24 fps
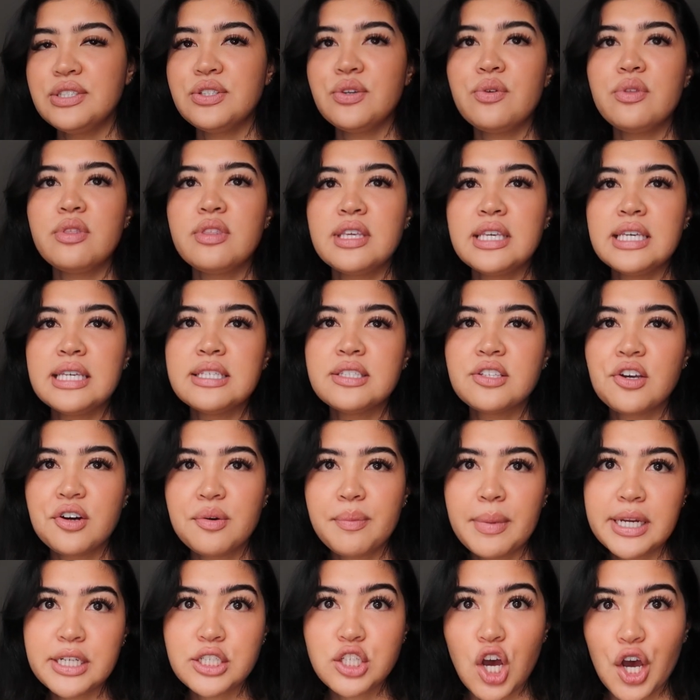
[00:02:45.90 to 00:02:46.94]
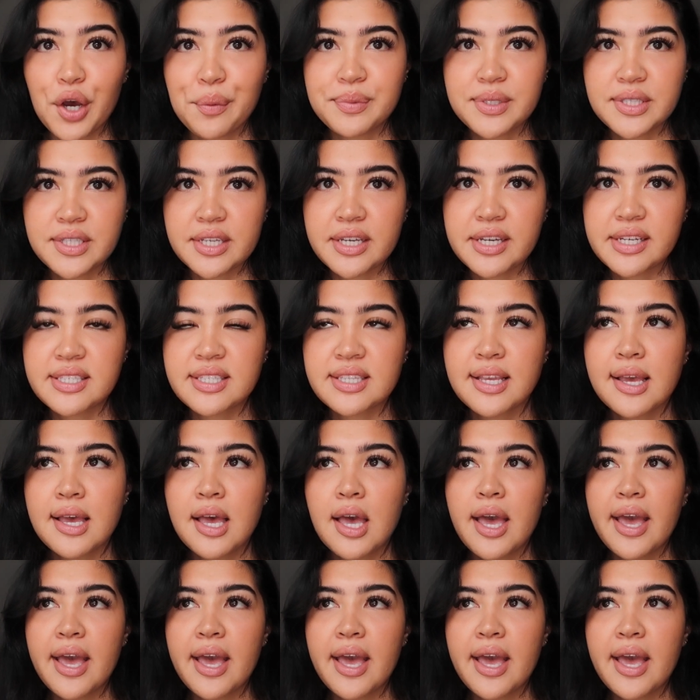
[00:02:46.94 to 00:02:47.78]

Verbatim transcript: So these are my top six